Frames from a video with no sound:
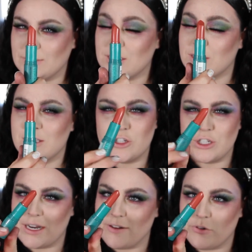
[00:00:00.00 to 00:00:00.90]
This is the
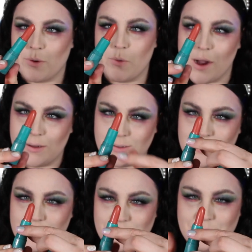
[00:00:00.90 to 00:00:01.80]
shade everyone
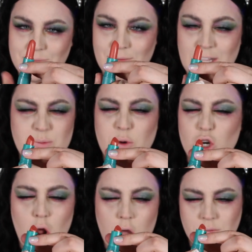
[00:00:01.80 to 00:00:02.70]
wants. Let's put
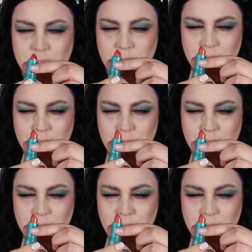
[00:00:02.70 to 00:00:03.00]
her on.